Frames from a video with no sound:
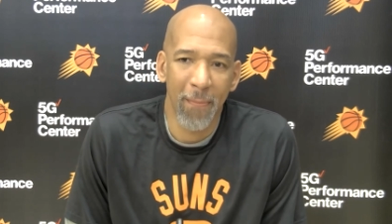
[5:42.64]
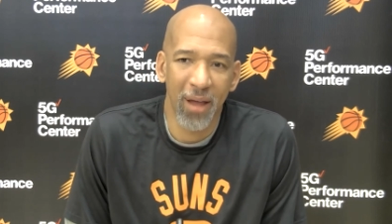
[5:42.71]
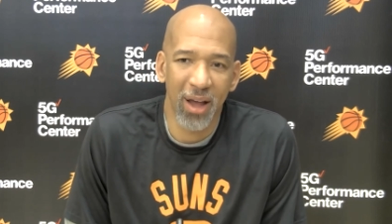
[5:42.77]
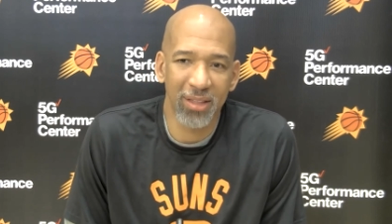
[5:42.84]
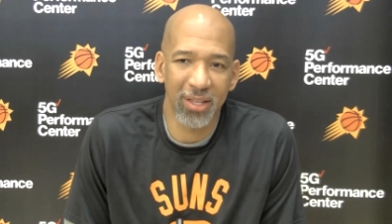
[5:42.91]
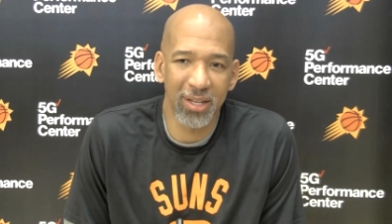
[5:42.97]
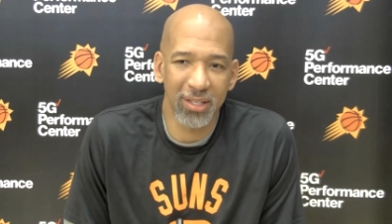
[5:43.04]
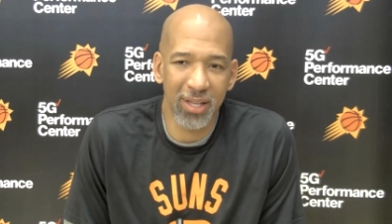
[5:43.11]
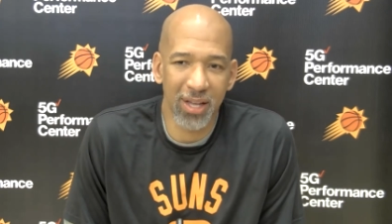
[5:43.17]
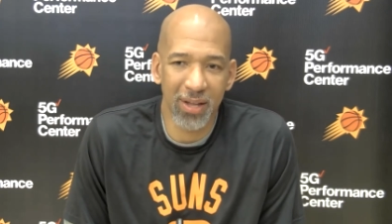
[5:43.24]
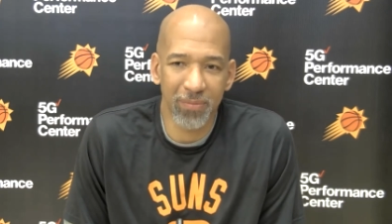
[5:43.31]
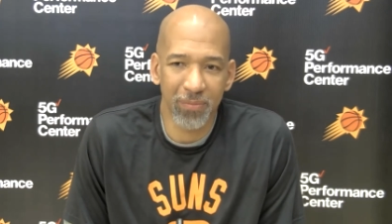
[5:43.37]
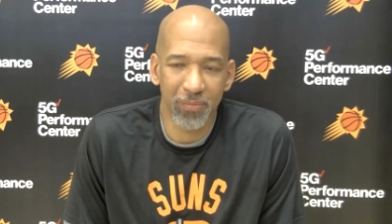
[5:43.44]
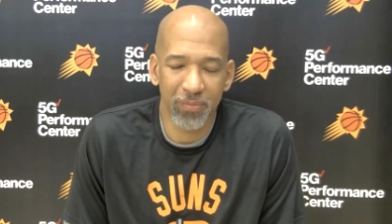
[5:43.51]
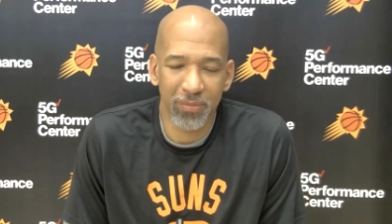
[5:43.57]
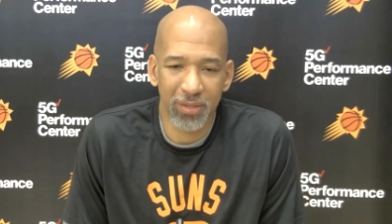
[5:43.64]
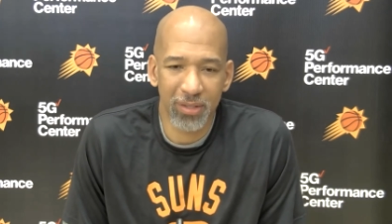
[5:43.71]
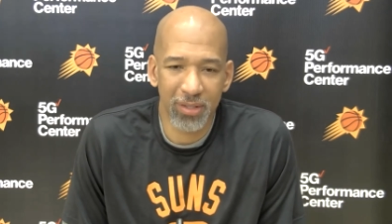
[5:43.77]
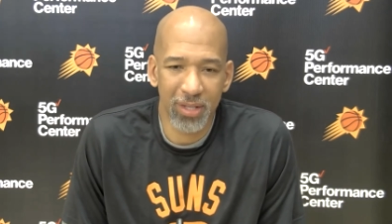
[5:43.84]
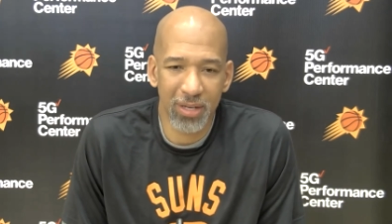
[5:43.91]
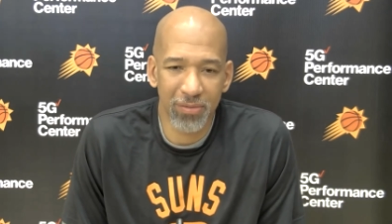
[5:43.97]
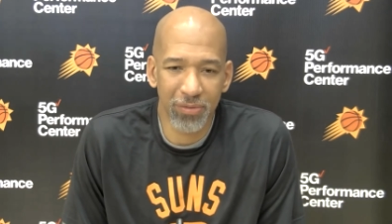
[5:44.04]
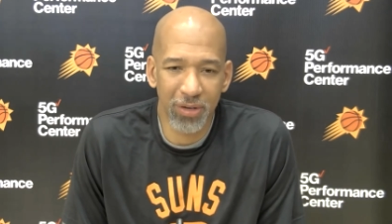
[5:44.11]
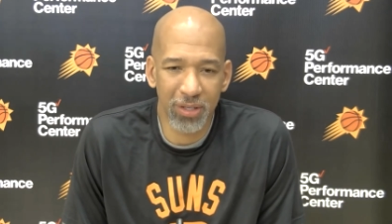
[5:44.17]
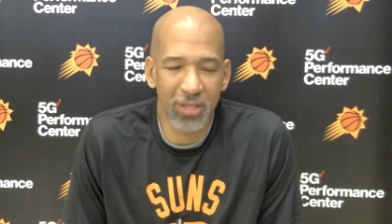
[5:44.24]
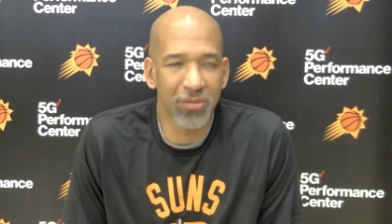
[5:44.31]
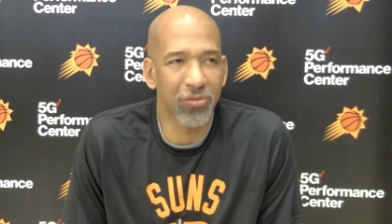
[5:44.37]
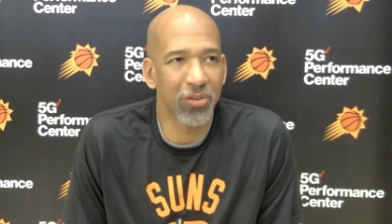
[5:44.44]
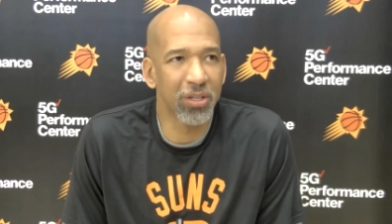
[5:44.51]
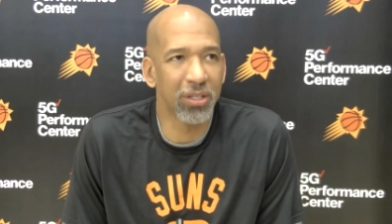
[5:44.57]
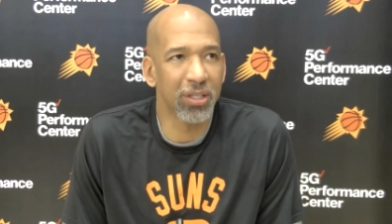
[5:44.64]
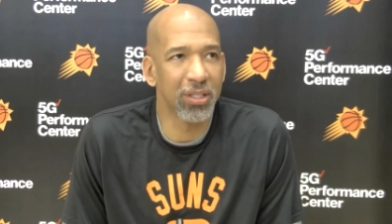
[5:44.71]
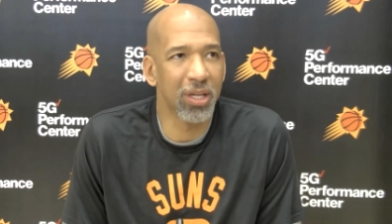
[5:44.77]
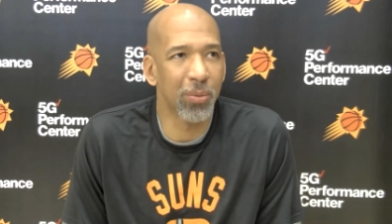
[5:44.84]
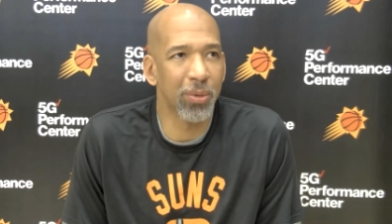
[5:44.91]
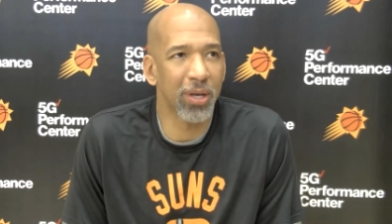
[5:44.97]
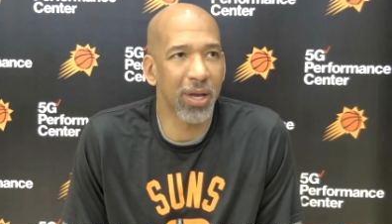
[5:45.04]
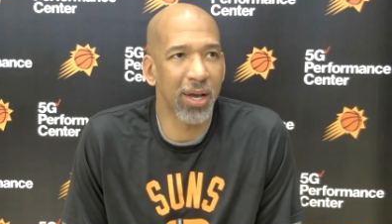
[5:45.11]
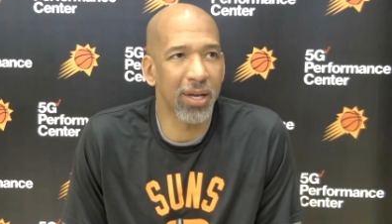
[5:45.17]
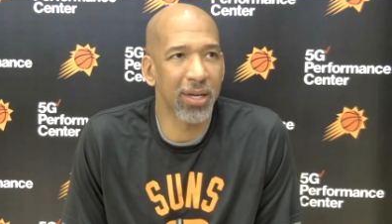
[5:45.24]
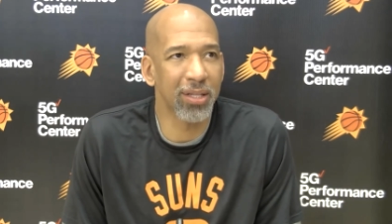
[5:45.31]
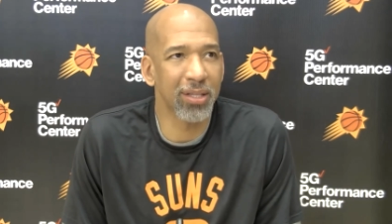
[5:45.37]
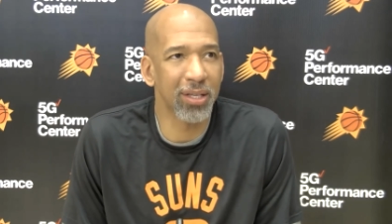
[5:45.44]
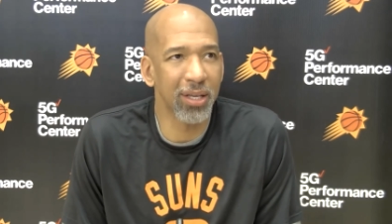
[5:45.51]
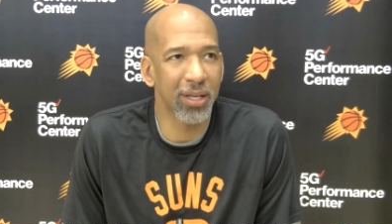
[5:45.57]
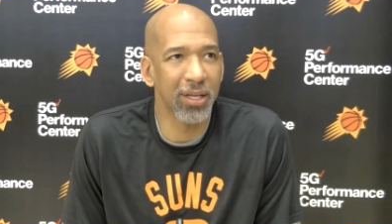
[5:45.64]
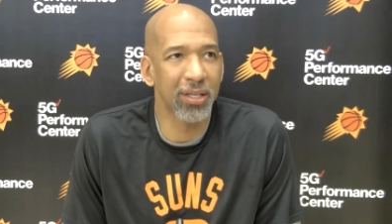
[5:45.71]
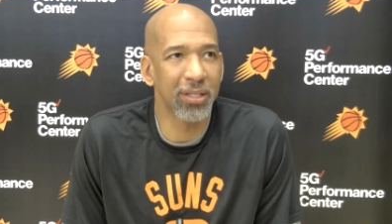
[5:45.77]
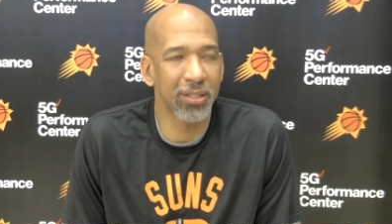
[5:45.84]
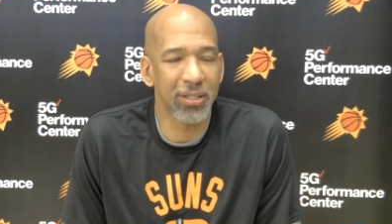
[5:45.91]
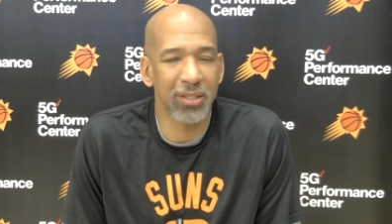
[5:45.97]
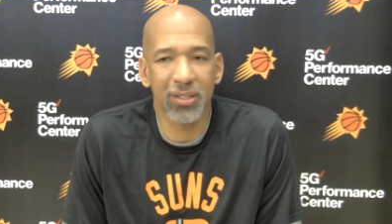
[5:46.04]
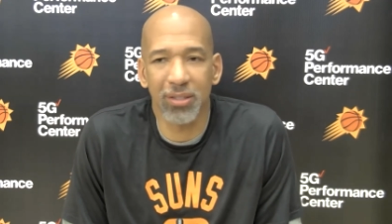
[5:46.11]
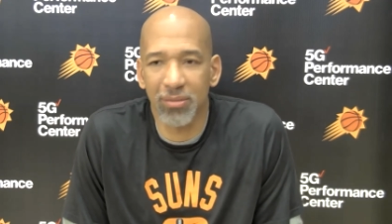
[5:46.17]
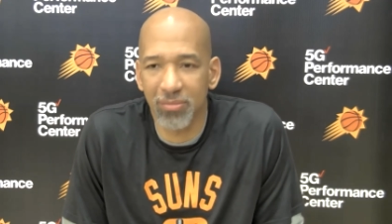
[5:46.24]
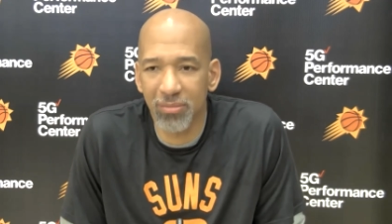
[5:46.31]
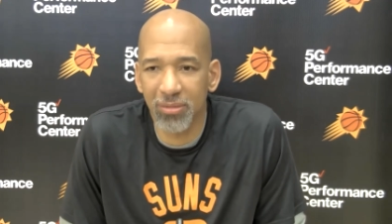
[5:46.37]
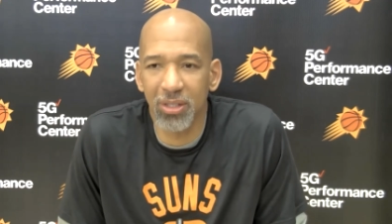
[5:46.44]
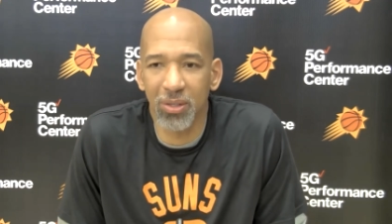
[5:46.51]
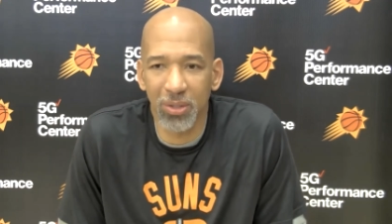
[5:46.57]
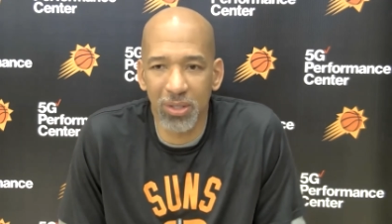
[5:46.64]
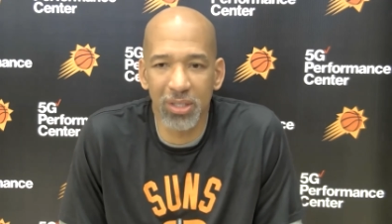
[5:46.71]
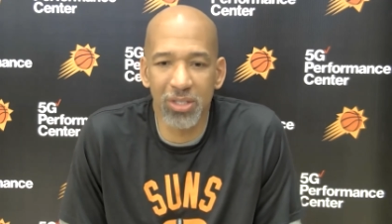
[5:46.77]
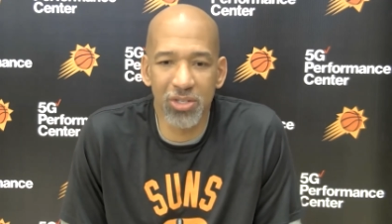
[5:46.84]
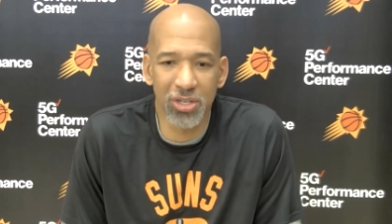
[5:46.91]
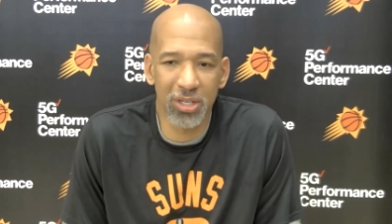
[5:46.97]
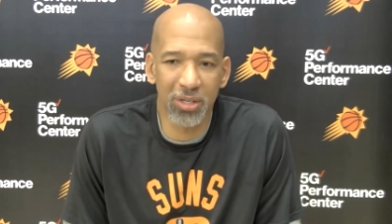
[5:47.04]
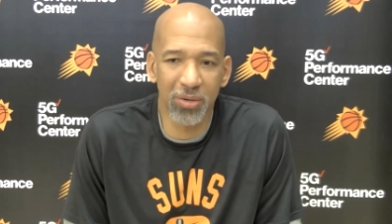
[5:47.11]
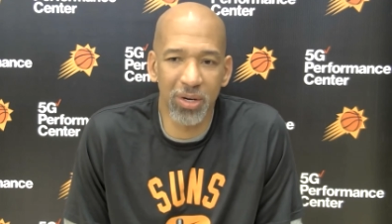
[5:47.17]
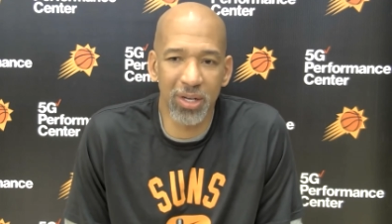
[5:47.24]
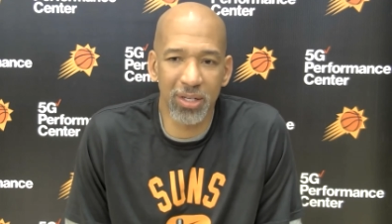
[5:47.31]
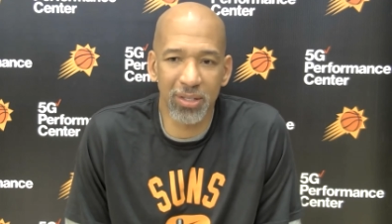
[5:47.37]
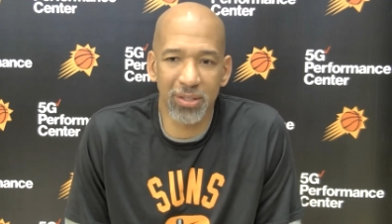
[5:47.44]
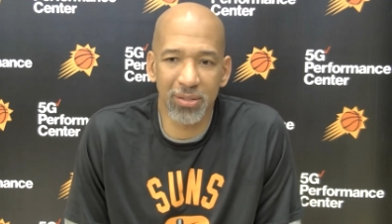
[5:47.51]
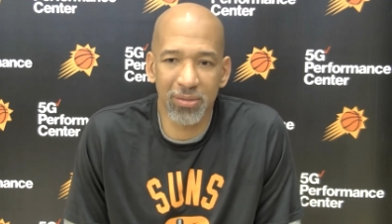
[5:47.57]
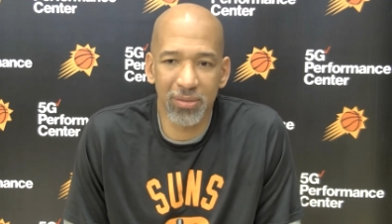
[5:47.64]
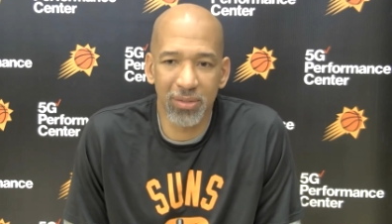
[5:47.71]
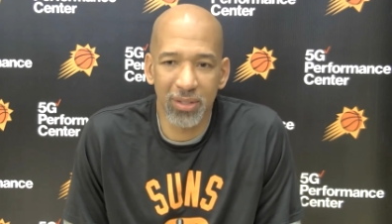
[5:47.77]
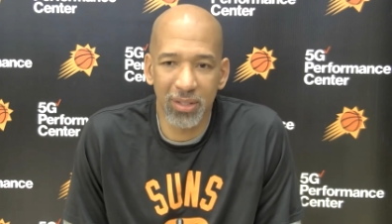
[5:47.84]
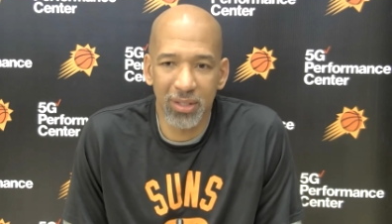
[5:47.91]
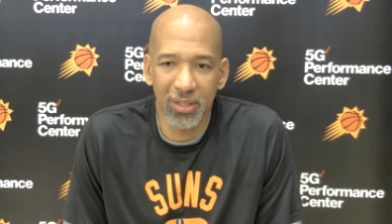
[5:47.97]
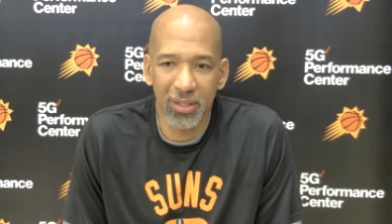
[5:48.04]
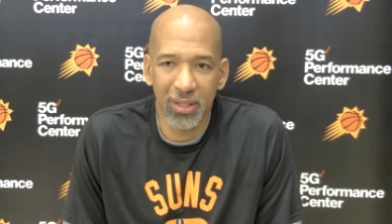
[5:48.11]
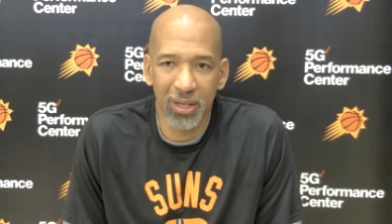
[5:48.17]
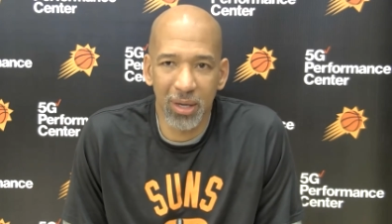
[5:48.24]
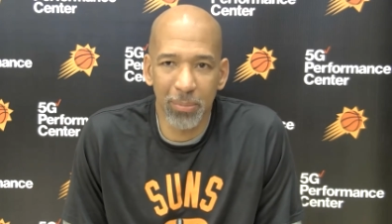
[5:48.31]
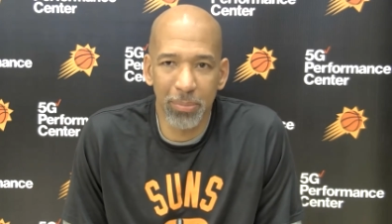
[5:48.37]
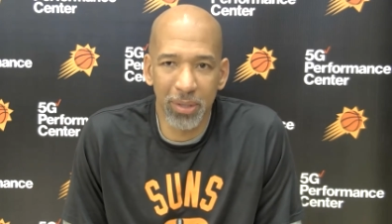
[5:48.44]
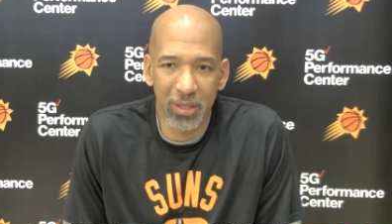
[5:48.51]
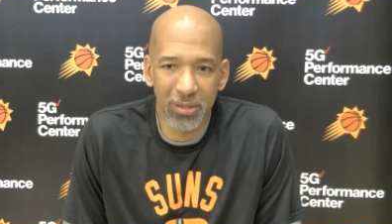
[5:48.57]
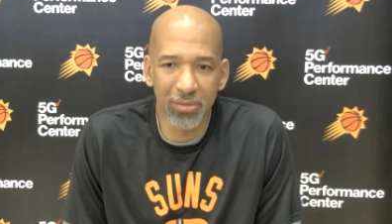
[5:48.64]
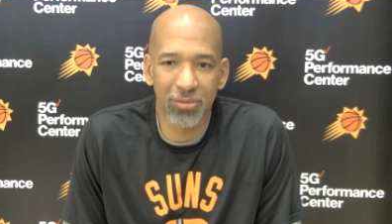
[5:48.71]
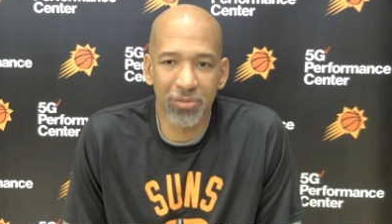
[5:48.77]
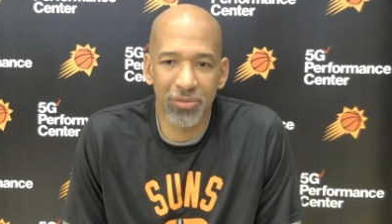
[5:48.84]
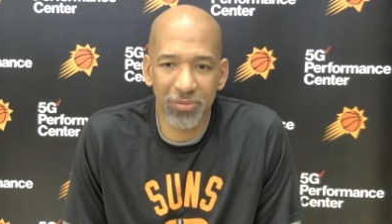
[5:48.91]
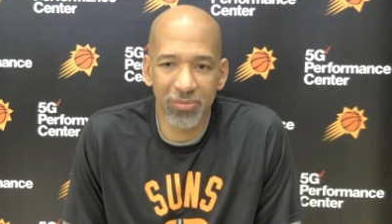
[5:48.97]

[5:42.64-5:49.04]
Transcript: I think that that funky feeling that we had at the end, you know, could generate a bit of